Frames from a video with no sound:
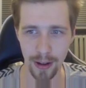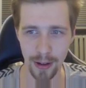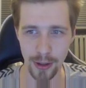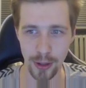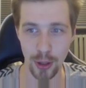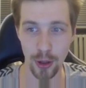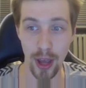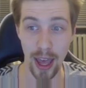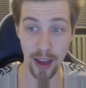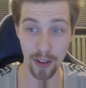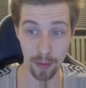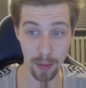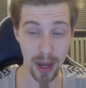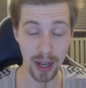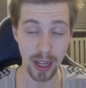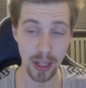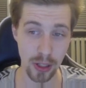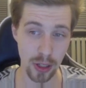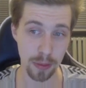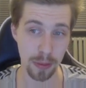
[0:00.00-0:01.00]
to have
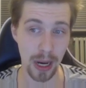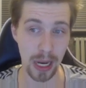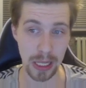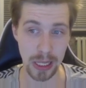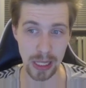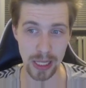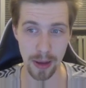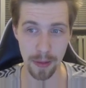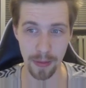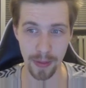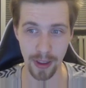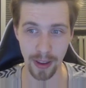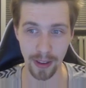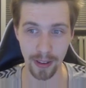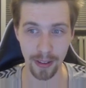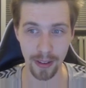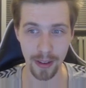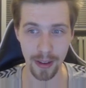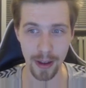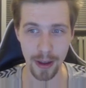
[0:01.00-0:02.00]
money to buy
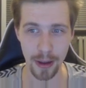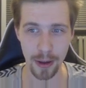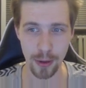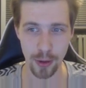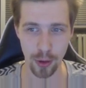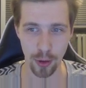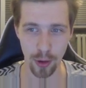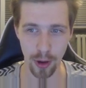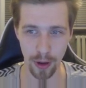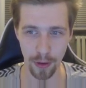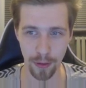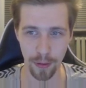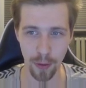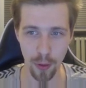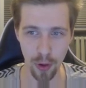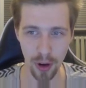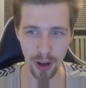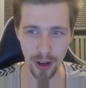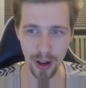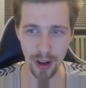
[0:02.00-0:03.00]
something. So
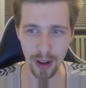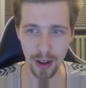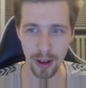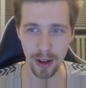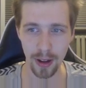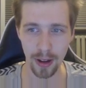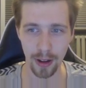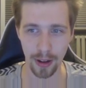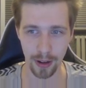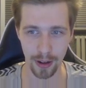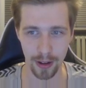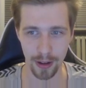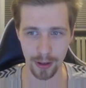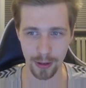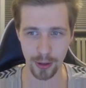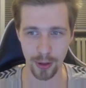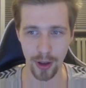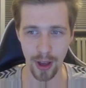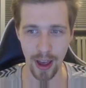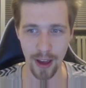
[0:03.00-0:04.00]
afford,
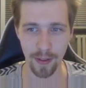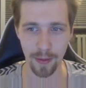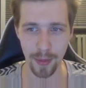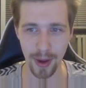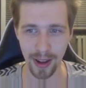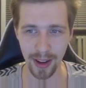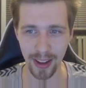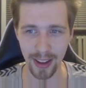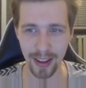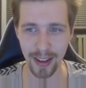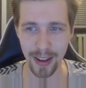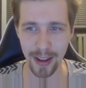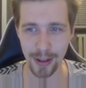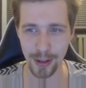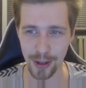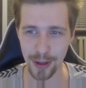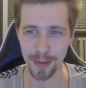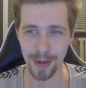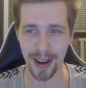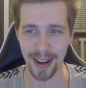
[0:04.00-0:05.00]
to have money
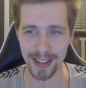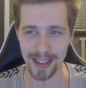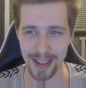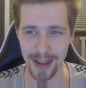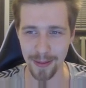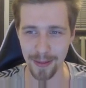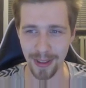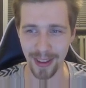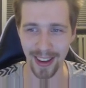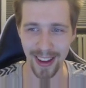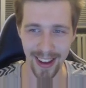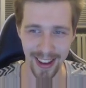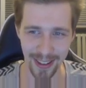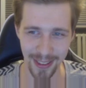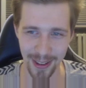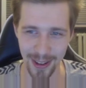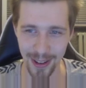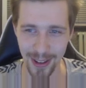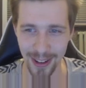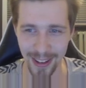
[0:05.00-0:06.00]
to buy something. Hi
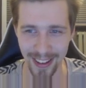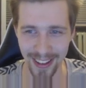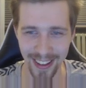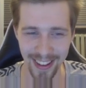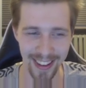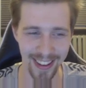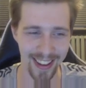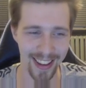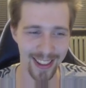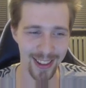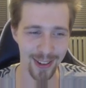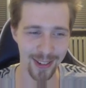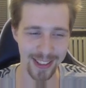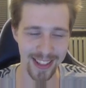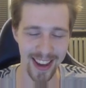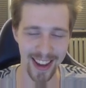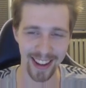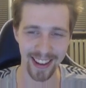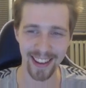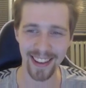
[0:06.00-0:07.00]
there. Hello,
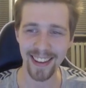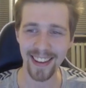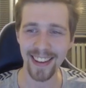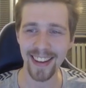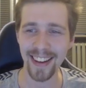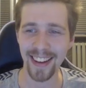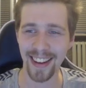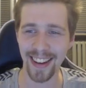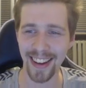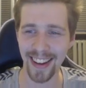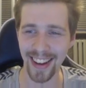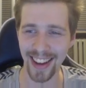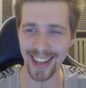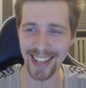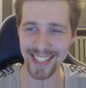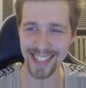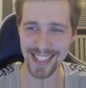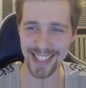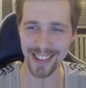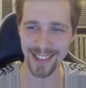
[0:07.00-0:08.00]
Dana.
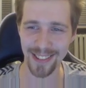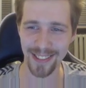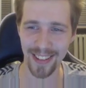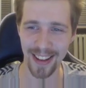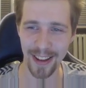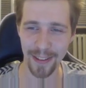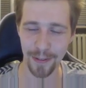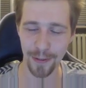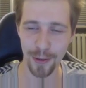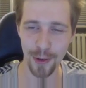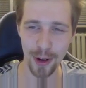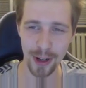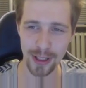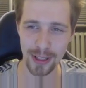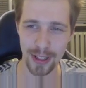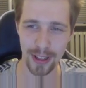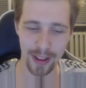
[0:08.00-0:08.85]
So afford.